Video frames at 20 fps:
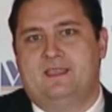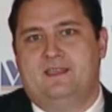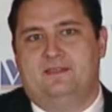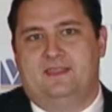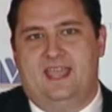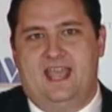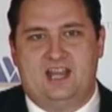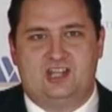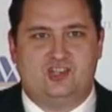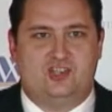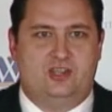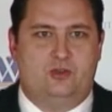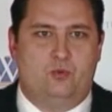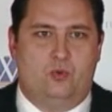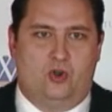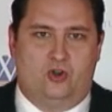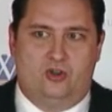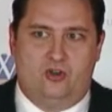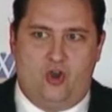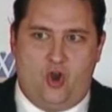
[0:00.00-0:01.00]
they actually
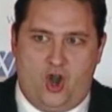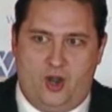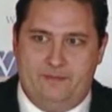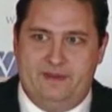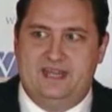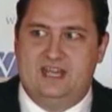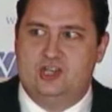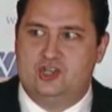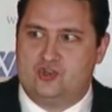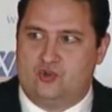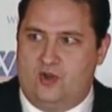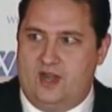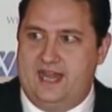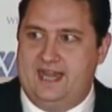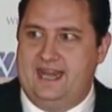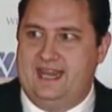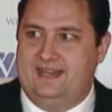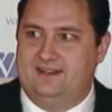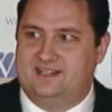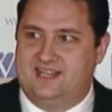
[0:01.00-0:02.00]
were arming and
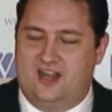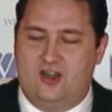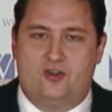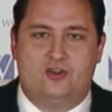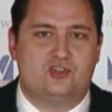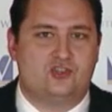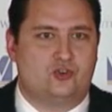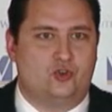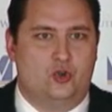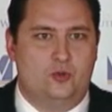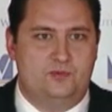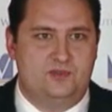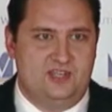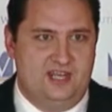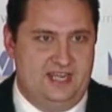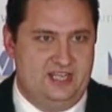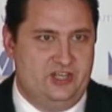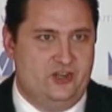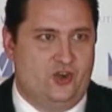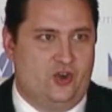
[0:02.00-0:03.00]
training terrorist groups
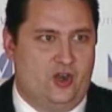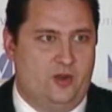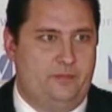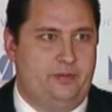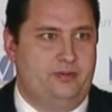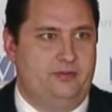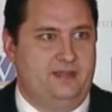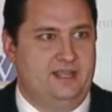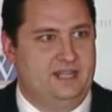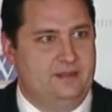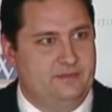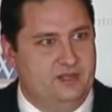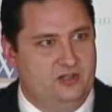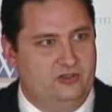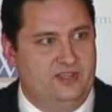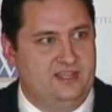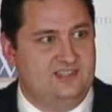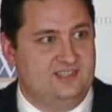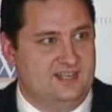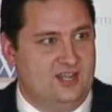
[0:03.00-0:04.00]
in Europe, in the
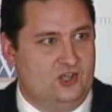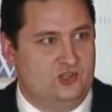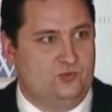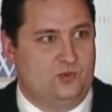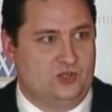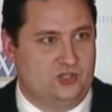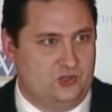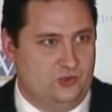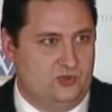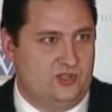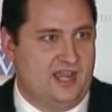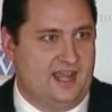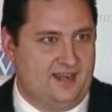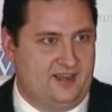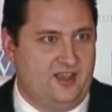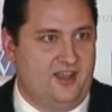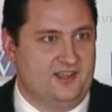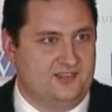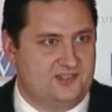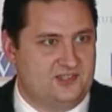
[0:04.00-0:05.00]
Middle East, and elsewhere to attack
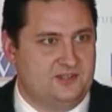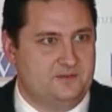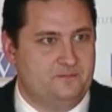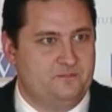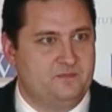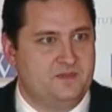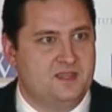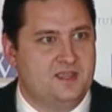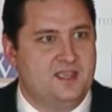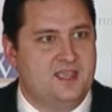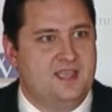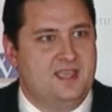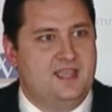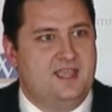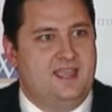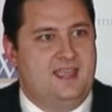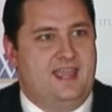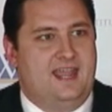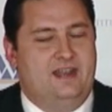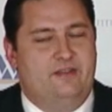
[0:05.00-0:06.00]
us.
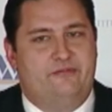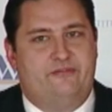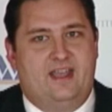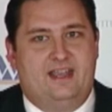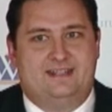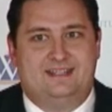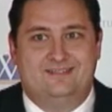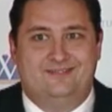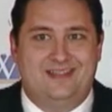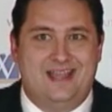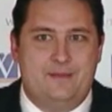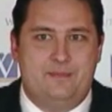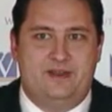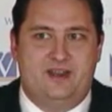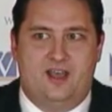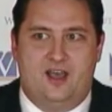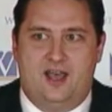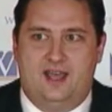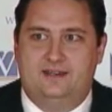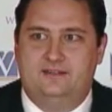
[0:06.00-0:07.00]
And in fact, in
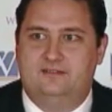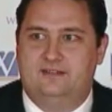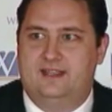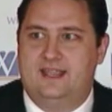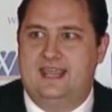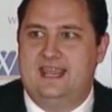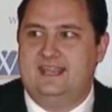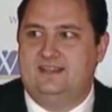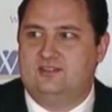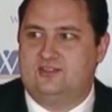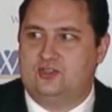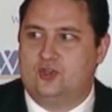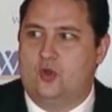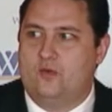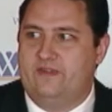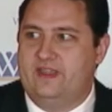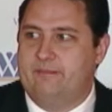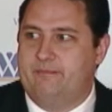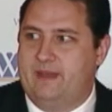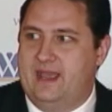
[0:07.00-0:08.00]
Lebanon, a
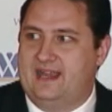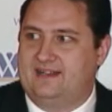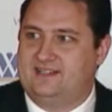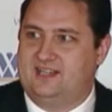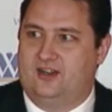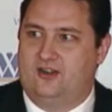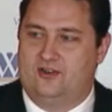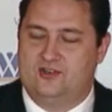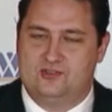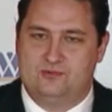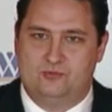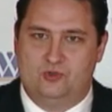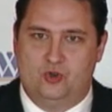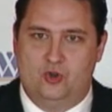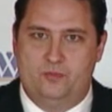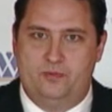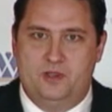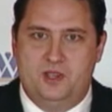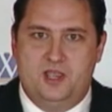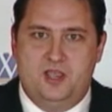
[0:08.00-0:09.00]
Soviet-backed terrorism
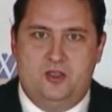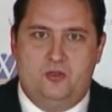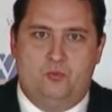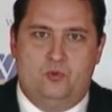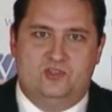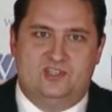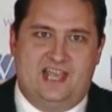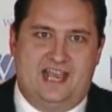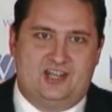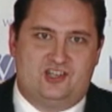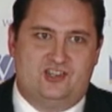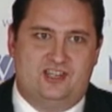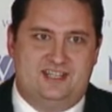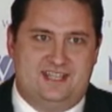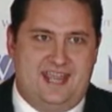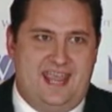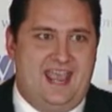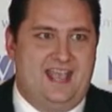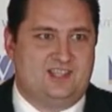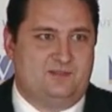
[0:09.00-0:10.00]
group was actually
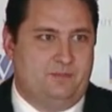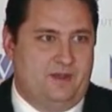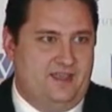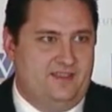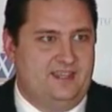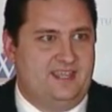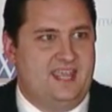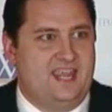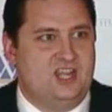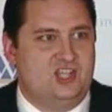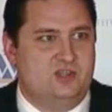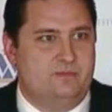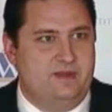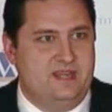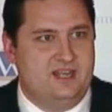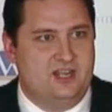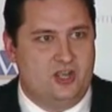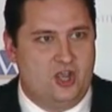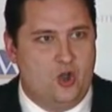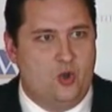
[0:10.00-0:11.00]
tasked by the
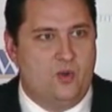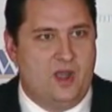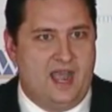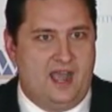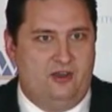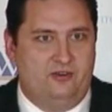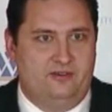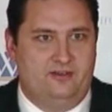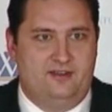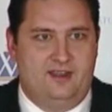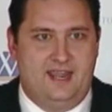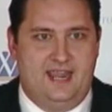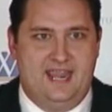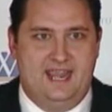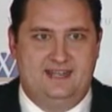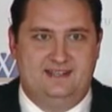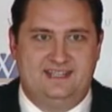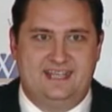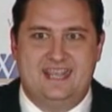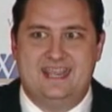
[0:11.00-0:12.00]
KGB to go out
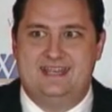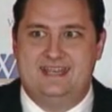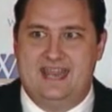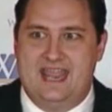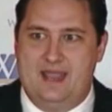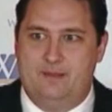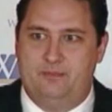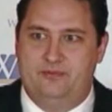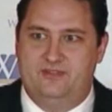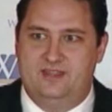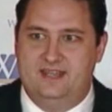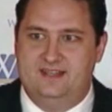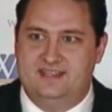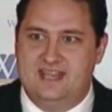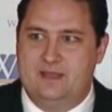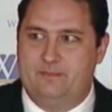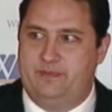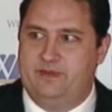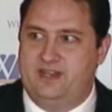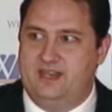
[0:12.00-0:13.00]
and kidnap the
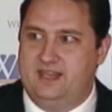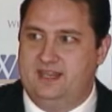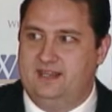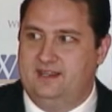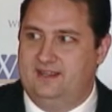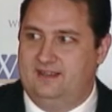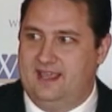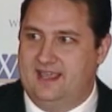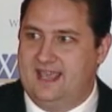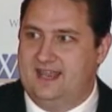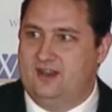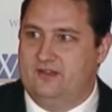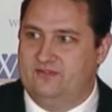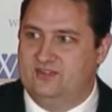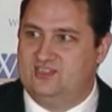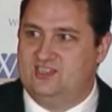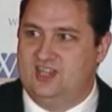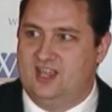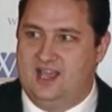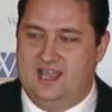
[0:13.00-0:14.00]
deputy head of the
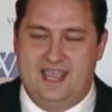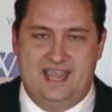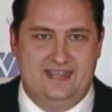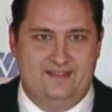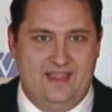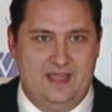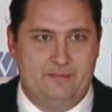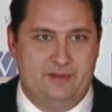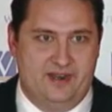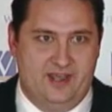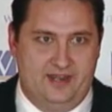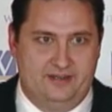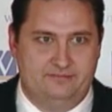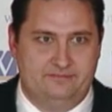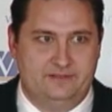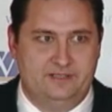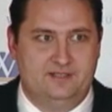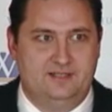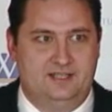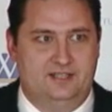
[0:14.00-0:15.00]
CIA in Lebanon
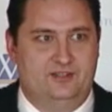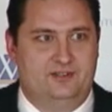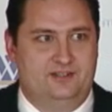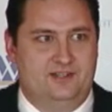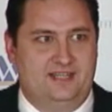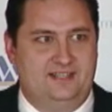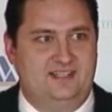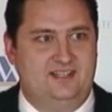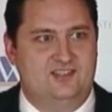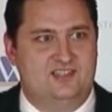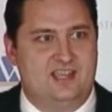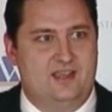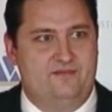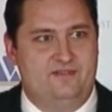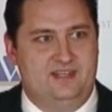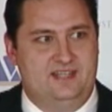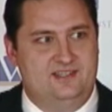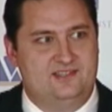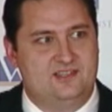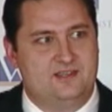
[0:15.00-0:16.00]
in the
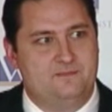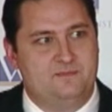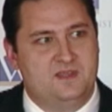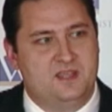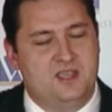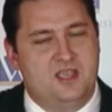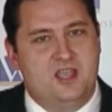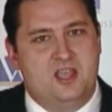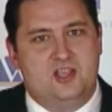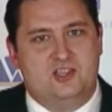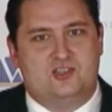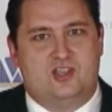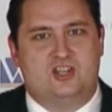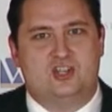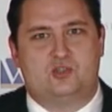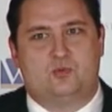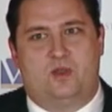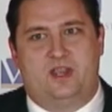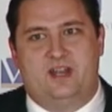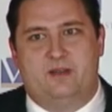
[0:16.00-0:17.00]
1970s. So I
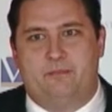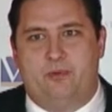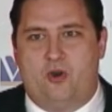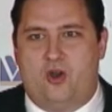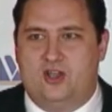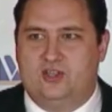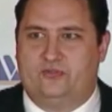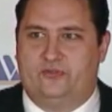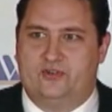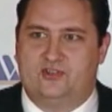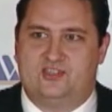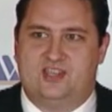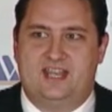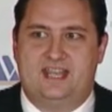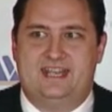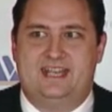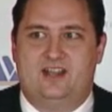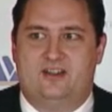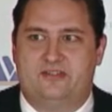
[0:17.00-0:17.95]
just want you to pause for a second here